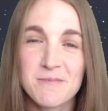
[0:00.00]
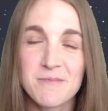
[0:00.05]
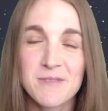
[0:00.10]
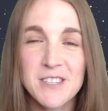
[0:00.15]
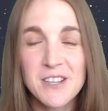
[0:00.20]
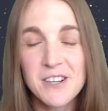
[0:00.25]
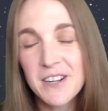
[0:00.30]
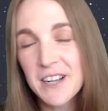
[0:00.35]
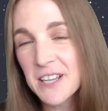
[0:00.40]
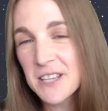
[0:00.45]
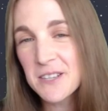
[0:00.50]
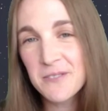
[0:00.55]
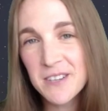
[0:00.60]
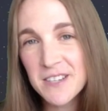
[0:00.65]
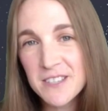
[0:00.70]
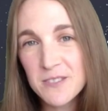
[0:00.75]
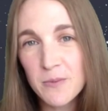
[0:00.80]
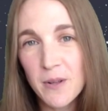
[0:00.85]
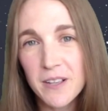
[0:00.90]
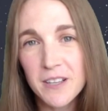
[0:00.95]
So
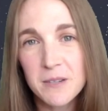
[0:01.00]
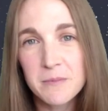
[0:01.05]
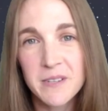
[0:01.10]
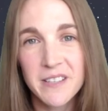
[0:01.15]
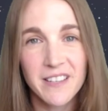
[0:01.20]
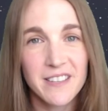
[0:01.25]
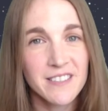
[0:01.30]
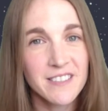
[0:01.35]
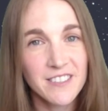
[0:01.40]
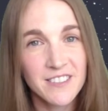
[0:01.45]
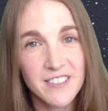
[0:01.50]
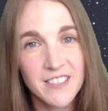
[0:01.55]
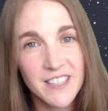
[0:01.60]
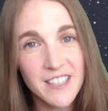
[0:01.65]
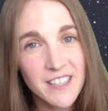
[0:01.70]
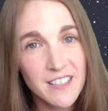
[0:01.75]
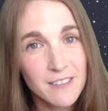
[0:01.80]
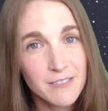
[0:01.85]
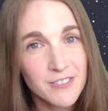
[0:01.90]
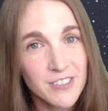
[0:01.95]
anyone is welcome, unless you're a
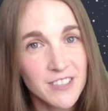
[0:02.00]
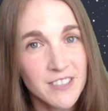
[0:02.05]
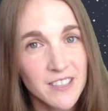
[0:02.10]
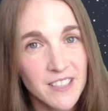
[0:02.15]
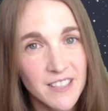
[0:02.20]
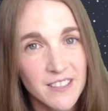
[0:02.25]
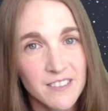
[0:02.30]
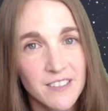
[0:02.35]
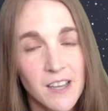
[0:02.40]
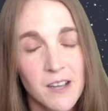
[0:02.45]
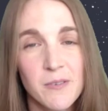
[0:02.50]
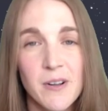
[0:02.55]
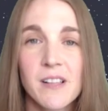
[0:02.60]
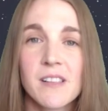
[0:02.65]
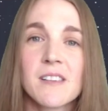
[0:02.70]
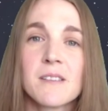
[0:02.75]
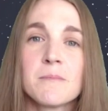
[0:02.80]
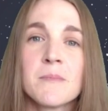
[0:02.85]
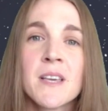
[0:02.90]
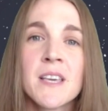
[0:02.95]
dick. If you're a dick, you're not
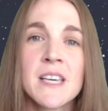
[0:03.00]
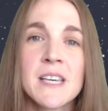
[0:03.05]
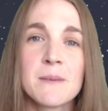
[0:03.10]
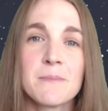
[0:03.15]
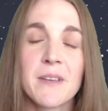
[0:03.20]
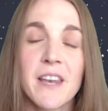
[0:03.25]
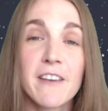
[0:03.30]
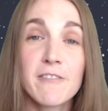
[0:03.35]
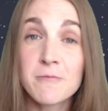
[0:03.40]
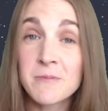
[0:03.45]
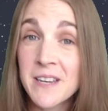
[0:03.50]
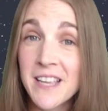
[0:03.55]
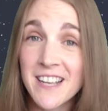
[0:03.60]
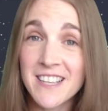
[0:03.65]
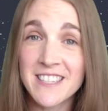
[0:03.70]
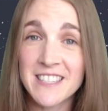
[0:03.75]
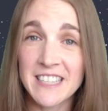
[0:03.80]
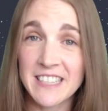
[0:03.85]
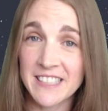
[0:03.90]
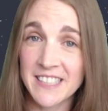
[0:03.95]
welcome. But everybody
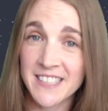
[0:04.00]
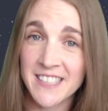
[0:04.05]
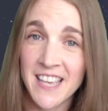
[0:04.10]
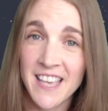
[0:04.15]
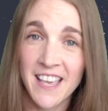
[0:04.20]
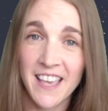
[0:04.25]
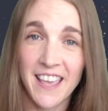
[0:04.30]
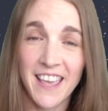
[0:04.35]
else is.